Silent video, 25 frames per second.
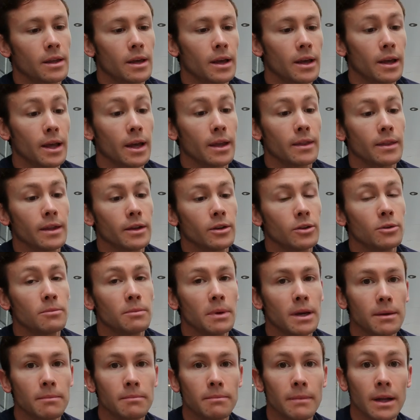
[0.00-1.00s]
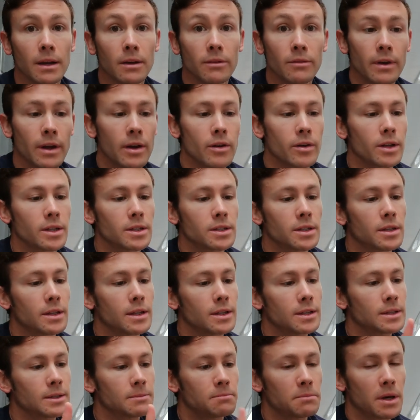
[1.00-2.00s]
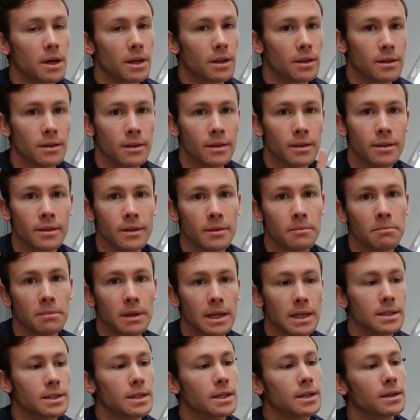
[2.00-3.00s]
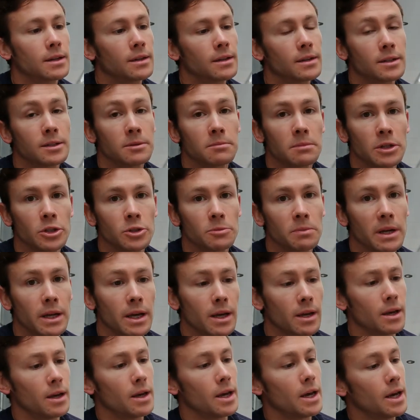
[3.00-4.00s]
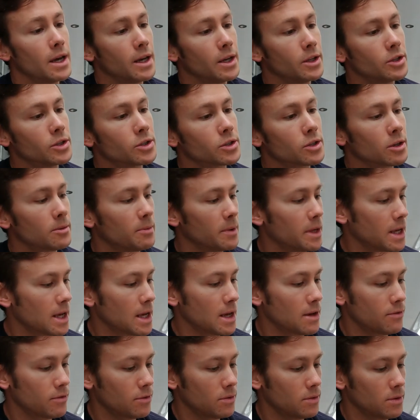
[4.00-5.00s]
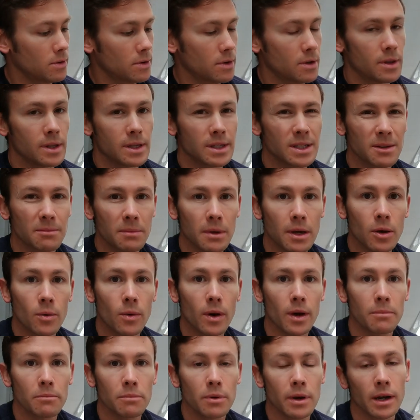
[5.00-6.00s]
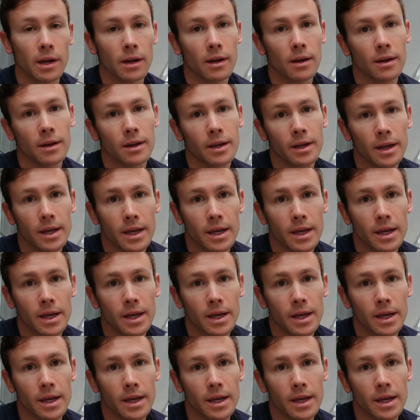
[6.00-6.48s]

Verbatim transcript: Again, they do make metal variants of this, but plastic is much better. You just got to be careful, these can be quite brittle.